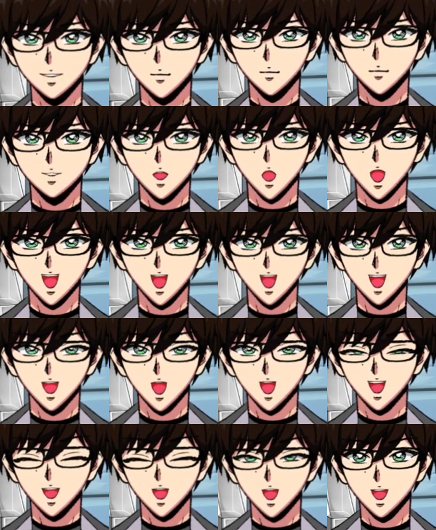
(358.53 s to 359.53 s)
anything
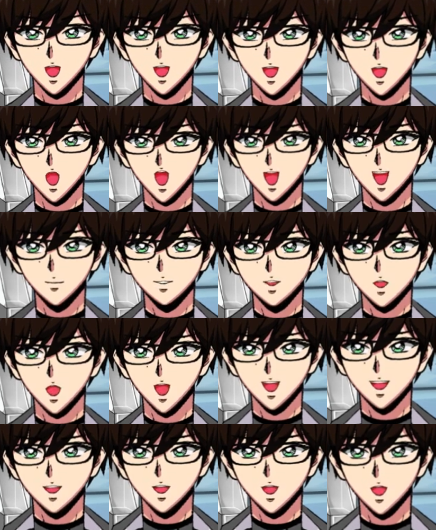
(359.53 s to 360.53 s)
that doesn't have
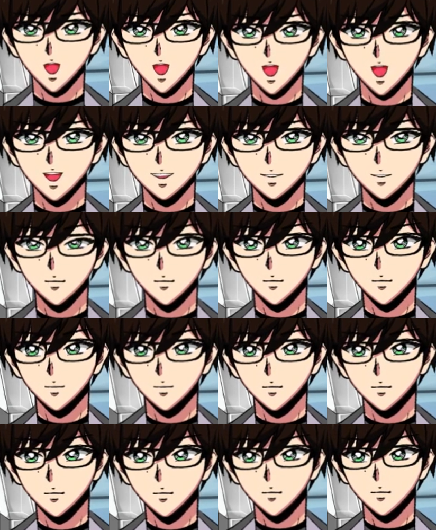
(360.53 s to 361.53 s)
like the
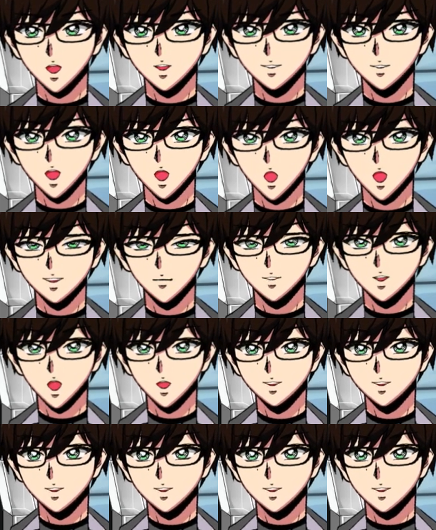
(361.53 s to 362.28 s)
purple armor.